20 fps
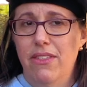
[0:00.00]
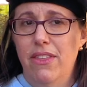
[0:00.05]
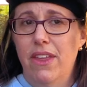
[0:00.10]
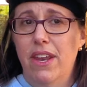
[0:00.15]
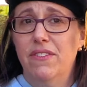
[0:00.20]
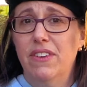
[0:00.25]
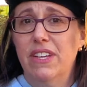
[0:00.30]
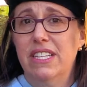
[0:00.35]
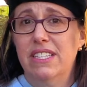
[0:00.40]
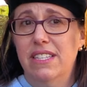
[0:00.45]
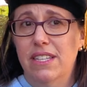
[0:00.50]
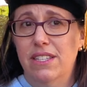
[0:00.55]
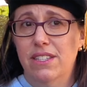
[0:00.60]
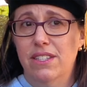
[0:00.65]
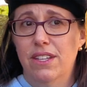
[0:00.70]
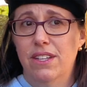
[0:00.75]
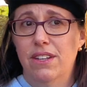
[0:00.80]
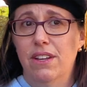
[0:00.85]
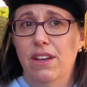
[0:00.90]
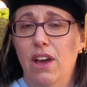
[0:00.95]
that have
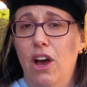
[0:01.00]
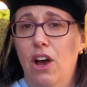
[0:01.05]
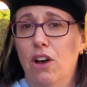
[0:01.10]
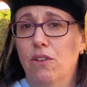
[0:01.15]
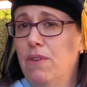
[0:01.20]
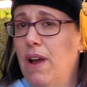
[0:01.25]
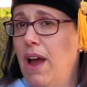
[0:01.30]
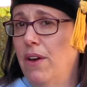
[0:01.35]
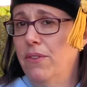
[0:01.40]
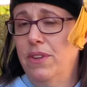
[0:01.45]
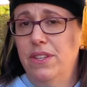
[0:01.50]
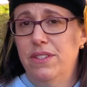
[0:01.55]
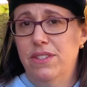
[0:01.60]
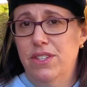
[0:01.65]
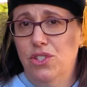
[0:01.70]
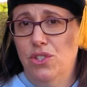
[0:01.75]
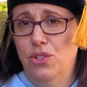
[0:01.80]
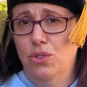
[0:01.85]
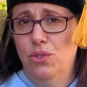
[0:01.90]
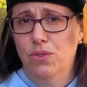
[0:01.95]
existed around these
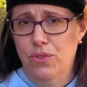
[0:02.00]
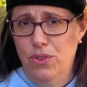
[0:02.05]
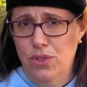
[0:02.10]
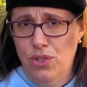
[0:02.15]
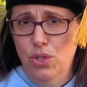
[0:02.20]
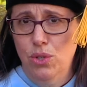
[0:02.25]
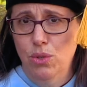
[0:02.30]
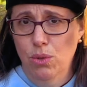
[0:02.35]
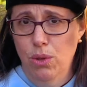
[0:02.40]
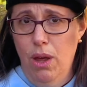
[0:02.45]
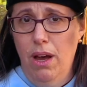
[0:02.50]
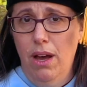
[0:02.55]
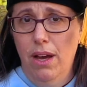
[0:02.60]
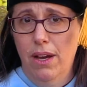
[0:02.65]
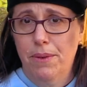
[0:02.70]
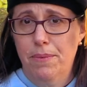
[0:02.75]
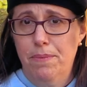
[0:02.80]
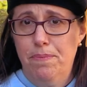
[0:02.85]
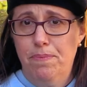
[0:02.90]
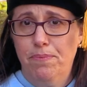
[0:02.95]
issues for too long.
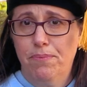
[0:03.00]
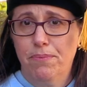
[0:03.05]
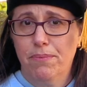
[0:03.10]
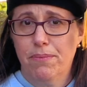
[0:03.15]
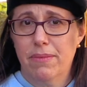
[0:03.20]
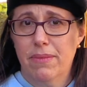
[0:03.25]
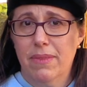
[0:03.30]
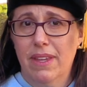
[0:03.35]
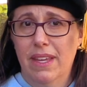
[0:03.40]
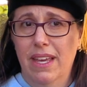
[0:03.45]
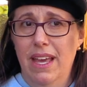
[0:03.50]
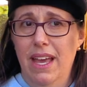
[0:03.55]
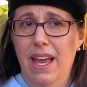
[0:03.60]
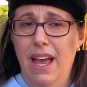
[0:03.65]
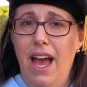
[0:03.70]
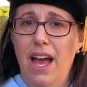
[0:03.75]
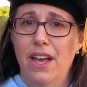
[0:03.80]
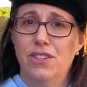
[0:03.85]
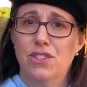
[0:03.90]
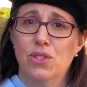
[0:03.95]

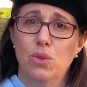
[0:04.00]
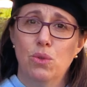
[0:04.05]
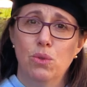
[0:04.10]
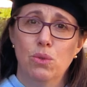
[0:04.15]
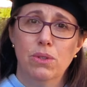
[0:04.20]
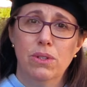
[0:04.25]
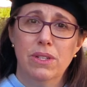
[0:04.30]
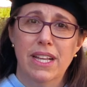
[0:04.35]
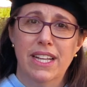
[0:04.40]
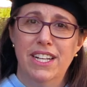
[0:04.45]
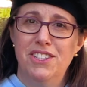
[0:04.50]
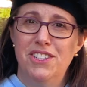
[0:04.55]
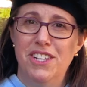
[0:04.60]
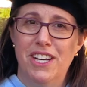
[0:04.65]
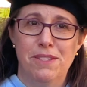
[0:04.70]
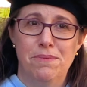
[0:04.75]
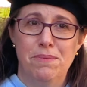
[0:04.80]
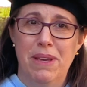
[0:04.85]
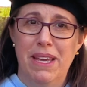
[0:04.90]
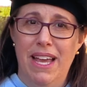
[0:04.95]
As school and
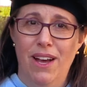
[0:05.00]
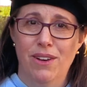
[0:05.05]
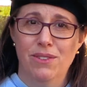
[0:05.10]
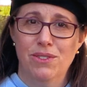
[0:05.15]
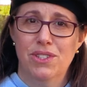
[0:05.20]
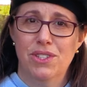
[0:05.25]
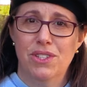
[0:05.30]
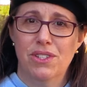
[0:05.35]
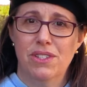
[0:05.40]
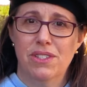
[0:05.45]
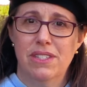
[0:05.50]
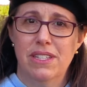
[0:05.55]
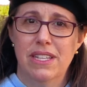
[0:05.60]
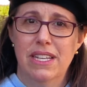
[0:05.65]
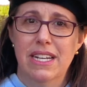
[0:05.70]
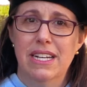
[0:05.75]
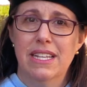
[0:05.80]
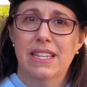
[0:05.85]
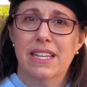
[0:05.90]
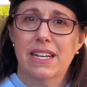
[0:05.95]
adjustment counselors,
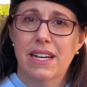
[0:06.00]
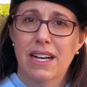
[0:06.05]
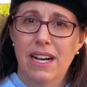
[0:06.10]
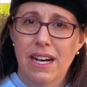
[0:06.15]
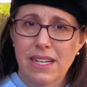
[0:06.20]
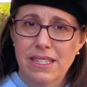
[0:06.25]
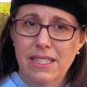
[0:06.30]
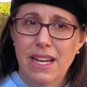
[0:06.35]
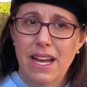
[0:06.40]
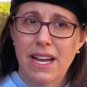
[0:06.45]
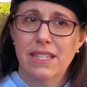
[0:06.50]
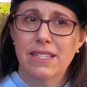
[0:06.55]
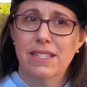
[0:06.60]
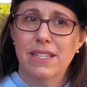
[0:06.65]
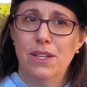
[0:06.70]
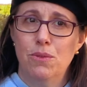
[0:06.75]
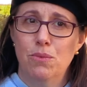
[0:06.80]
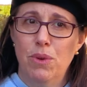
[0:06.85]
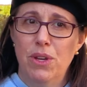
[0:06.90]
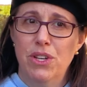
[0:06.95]
the context
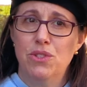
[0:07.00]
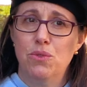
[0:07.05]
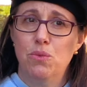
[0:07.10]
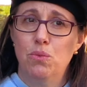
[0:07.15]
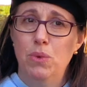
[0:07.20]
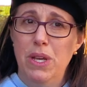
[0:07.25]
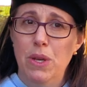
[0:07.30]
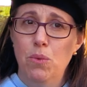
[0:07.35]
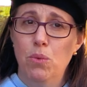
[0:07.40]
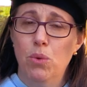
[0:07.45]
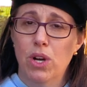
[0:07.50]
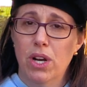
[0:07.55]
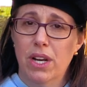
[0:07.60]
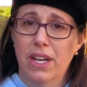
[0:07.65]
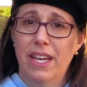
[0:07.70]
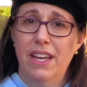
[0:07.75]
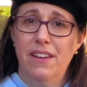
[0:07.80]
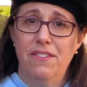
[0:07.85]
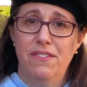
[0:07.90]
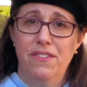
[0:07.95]
in which we work
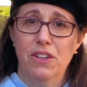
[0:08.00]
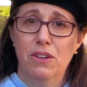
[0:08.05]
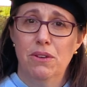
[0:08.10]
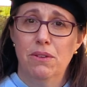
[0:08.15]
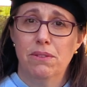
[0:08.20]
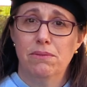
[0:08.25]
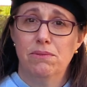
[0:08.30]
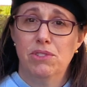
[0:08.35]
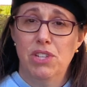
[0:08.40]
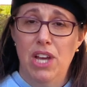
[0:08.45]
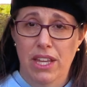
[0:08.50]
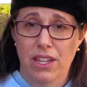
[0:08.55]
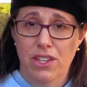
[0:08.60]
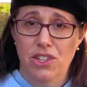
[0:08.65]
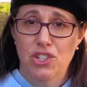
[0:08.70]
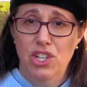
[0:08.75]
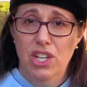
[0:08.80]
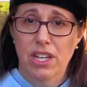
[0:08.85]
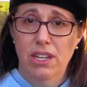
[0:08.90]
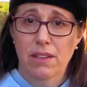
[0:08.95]
can feel
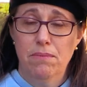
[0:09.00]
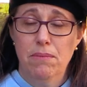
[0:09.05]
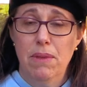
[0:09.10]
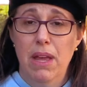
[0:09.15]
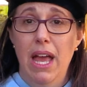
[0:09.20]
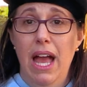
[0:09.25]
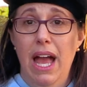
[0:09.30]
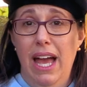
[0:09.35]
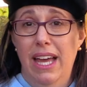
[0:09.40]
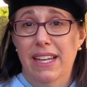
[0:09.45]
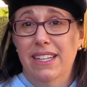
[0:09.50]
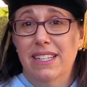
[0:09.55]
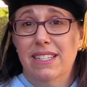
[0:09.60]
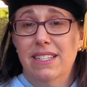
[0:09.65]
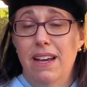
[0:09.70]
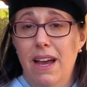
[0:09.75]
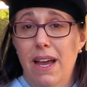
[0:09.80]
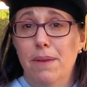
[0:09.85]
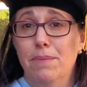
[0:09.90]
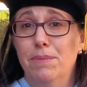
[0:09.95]
challenging and at
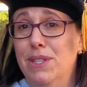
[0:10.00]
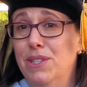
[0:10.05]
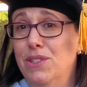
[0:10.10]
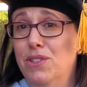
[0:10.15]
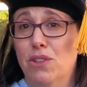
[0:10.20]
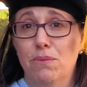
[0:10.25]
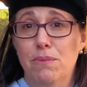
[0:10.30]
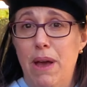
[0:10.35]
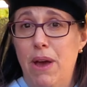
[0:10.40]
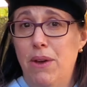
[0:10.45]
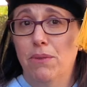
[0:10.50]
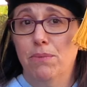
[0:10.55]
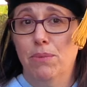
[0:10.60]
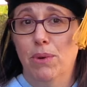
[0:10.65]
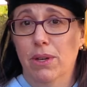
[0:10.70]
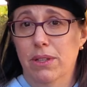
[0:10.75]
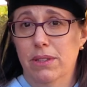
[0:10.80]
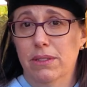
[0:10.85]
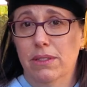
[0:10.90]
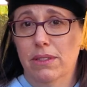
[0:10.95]
times insurmountable.